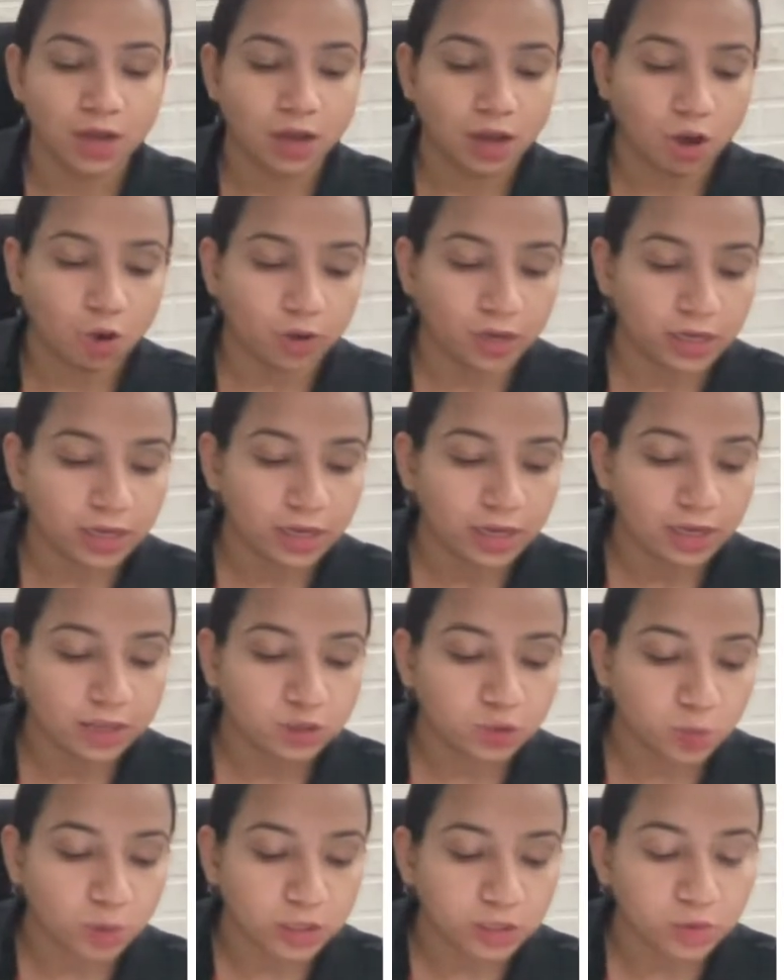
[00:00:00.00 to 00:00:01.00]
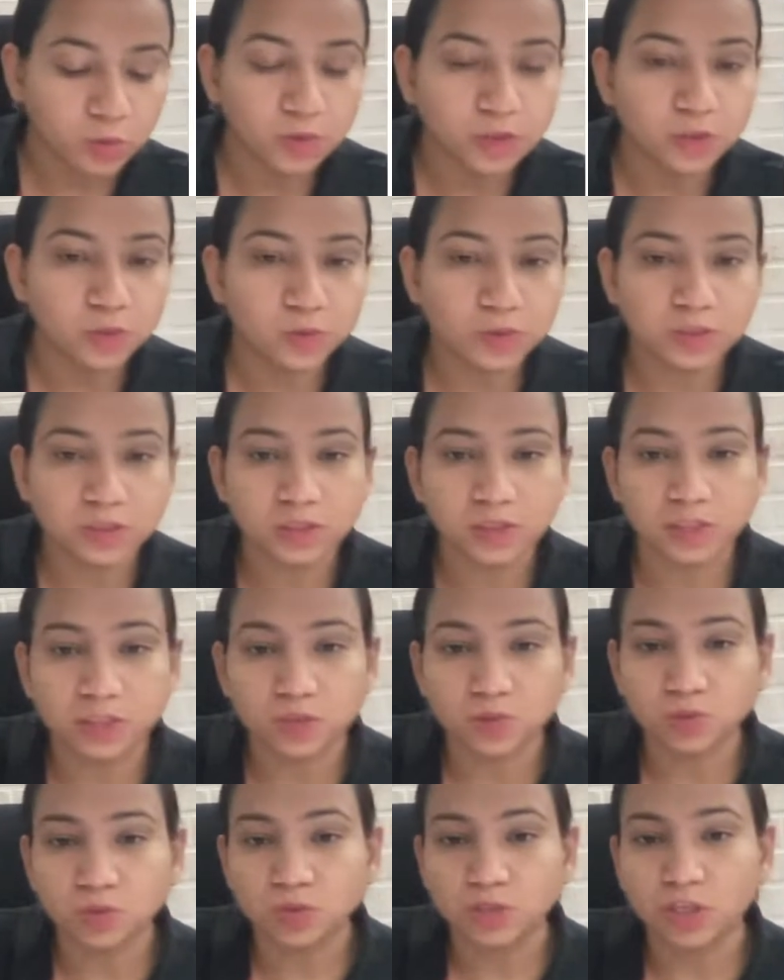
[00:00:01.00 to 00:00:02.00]
Okay, so when you will do its
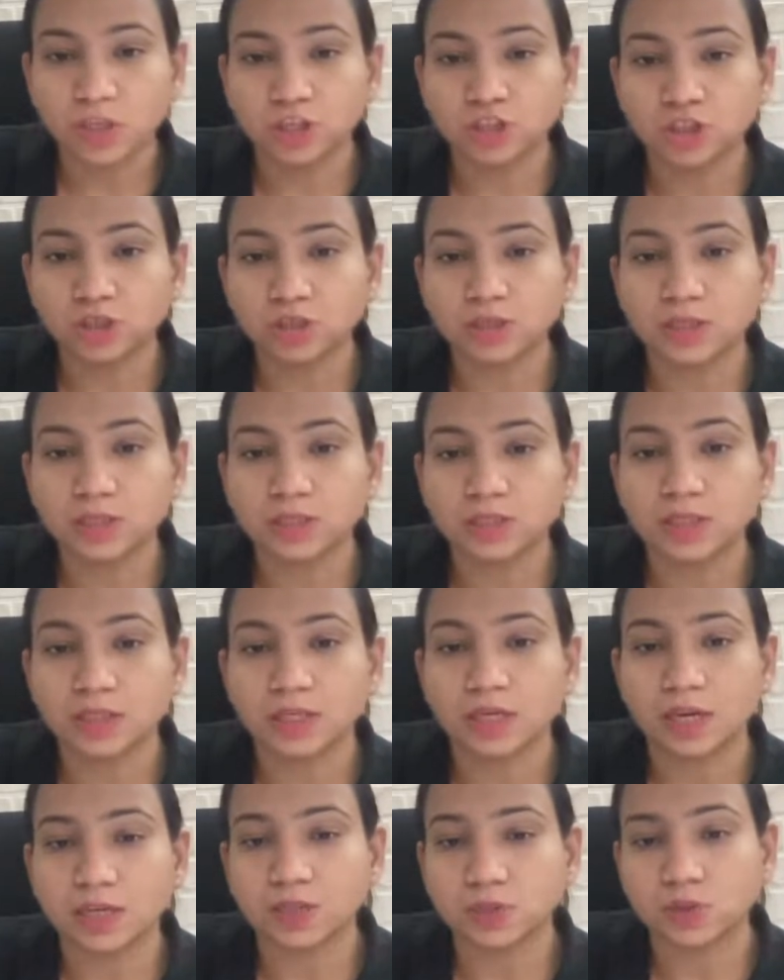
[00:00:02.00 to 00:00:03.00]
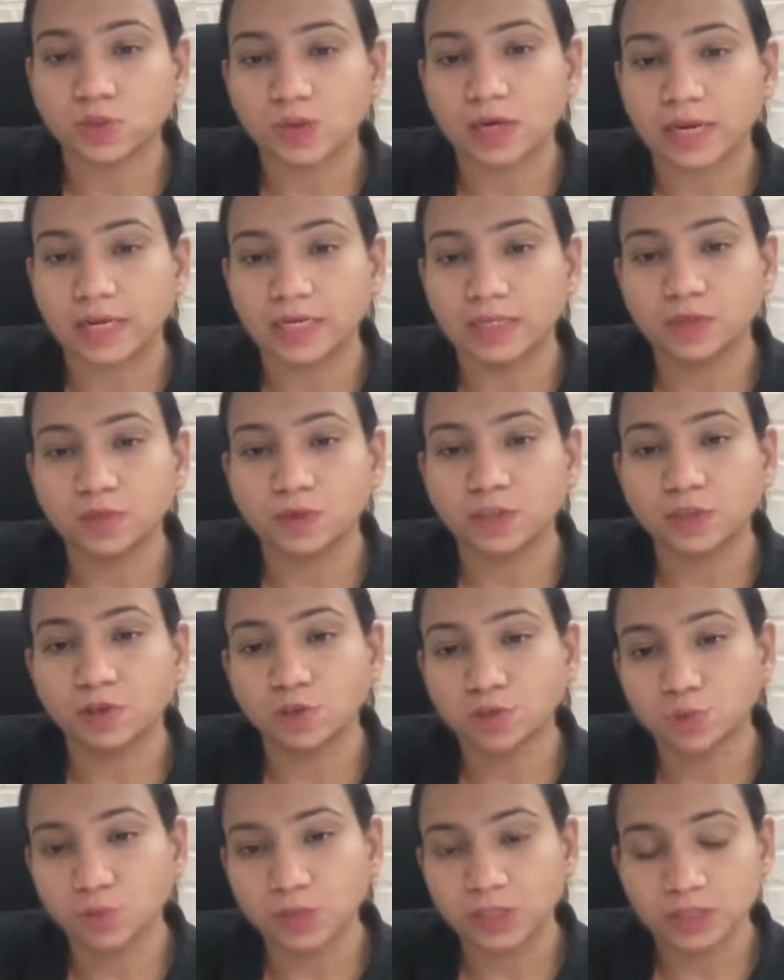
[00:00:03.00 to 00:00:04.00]
dissociations, it's an electrolyte. When you're
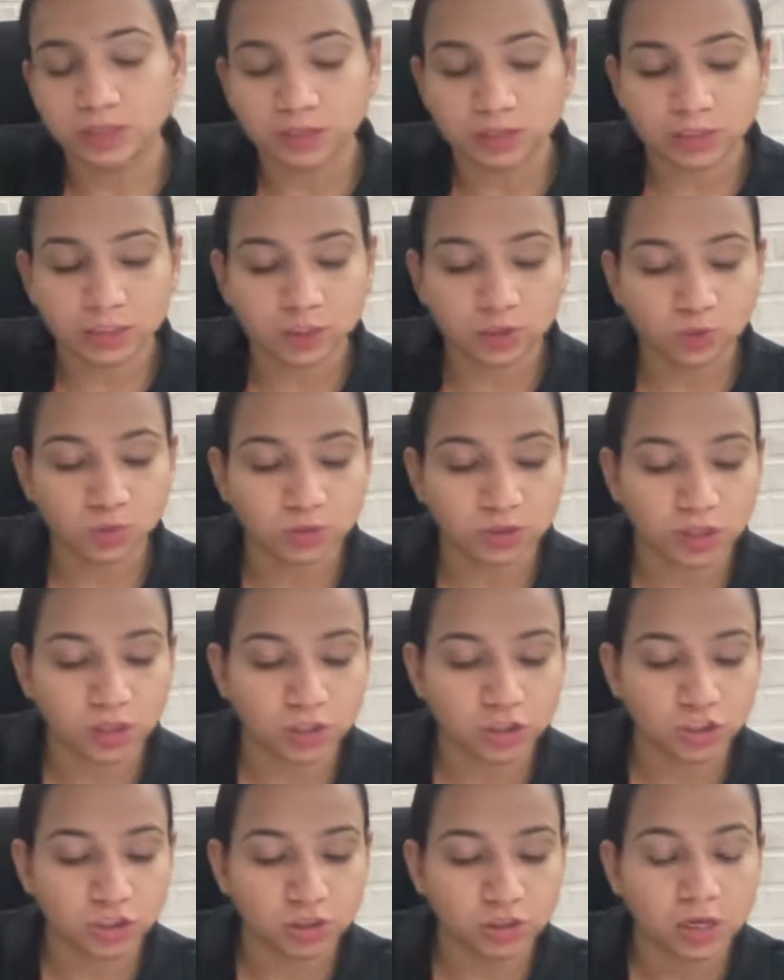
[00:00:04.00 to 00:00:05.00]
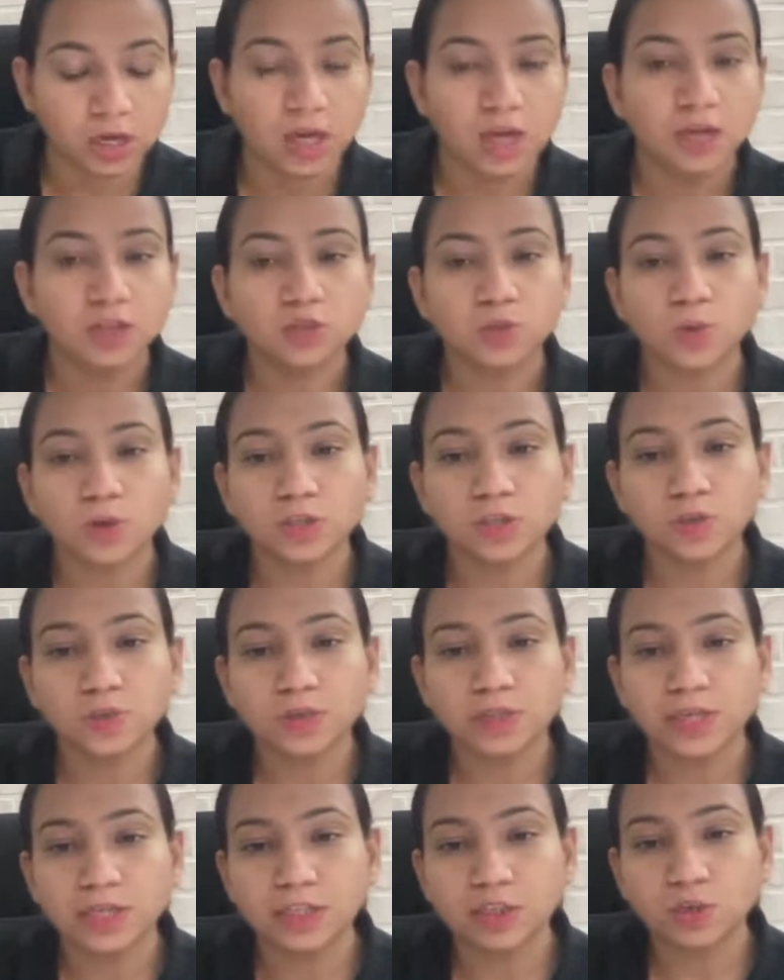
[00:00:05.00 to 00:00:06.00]
doing its dissociation, so what you
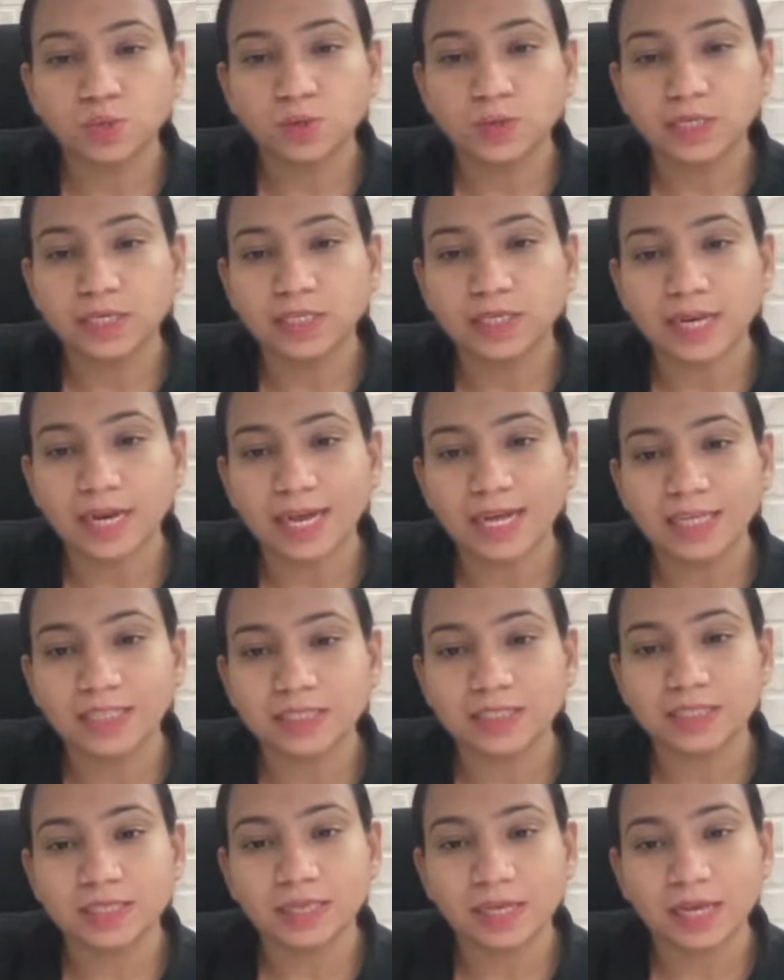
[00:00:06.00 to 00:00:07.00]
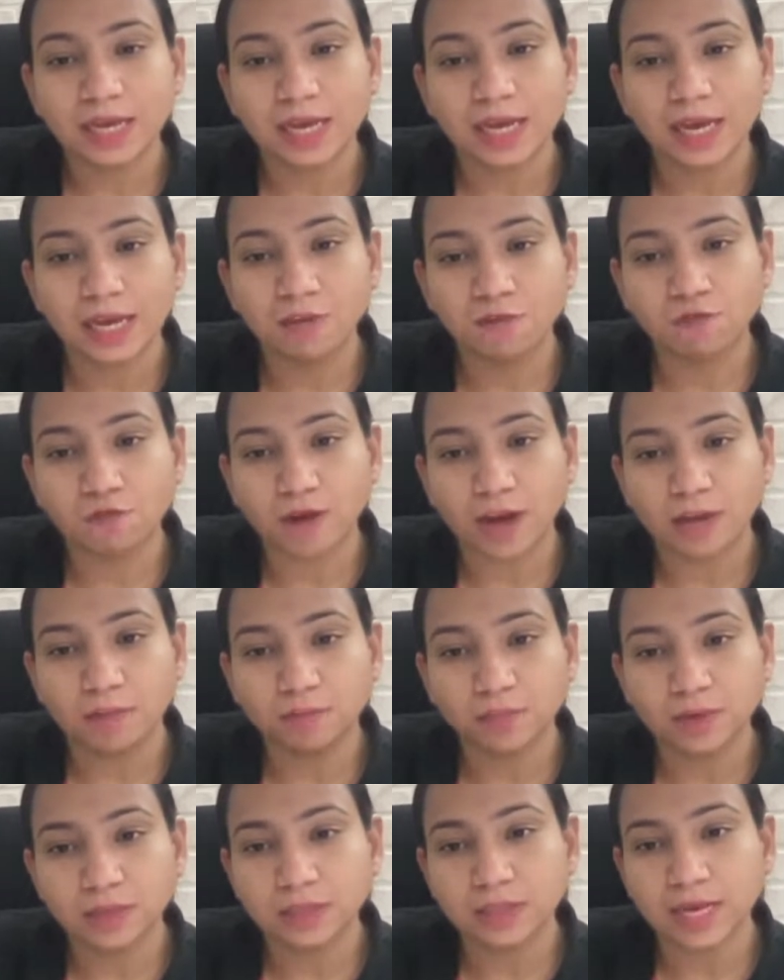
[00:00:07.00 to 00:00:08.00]
will get XAY
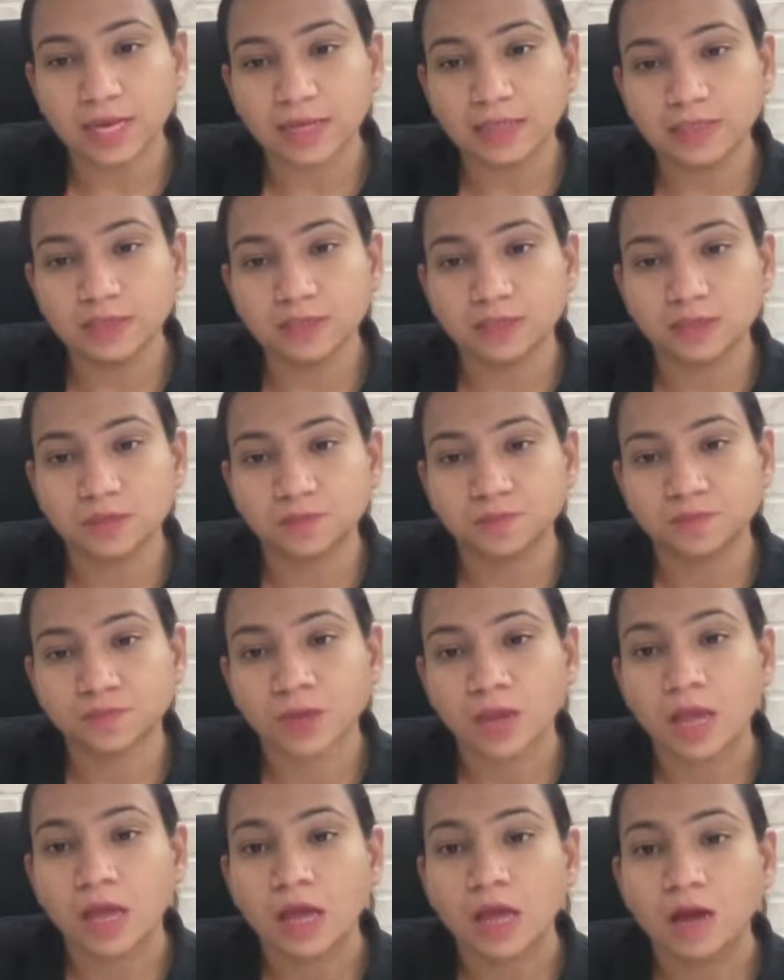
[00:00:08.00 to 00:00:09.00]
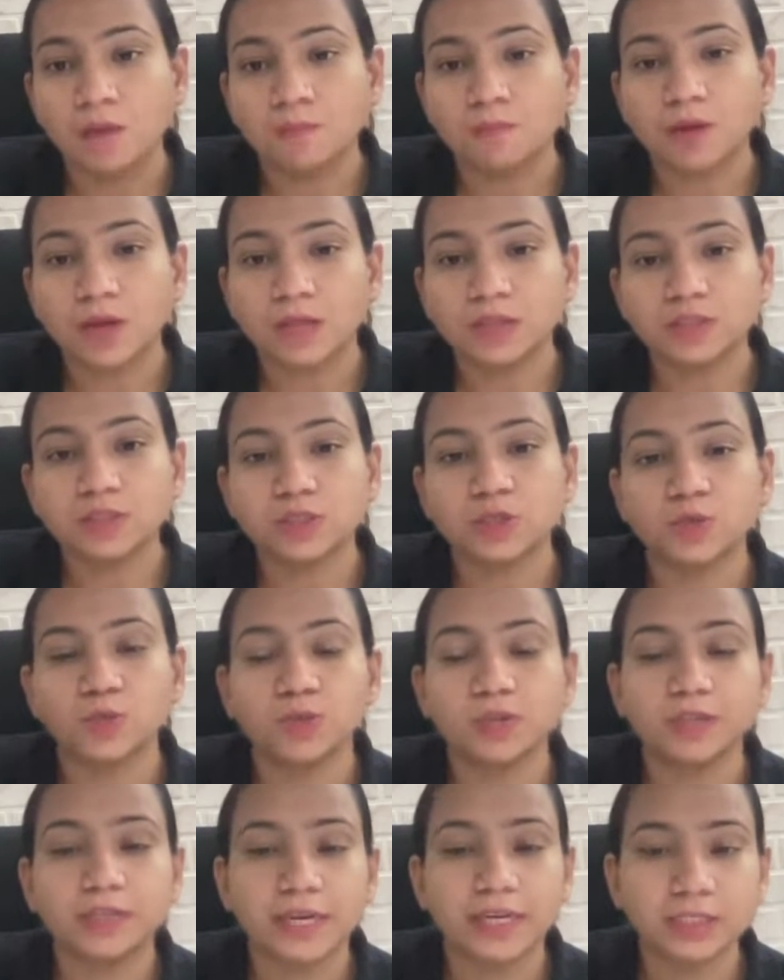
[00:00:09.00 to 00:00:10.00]
plus ions, plus you
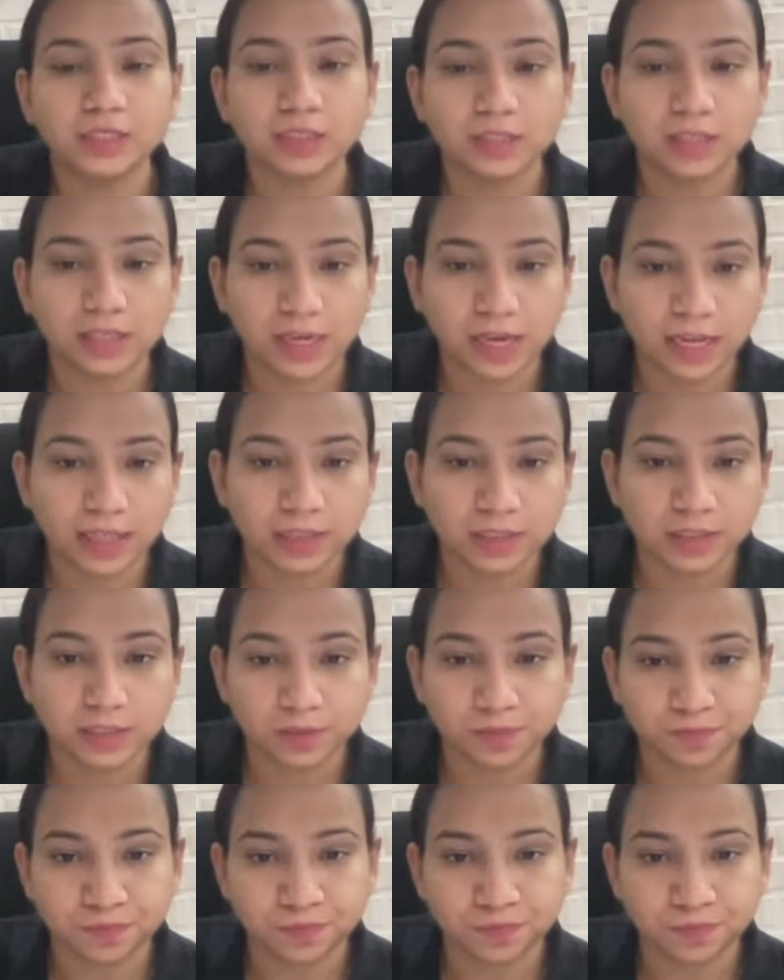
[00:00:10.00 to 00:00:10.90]
will get, yes,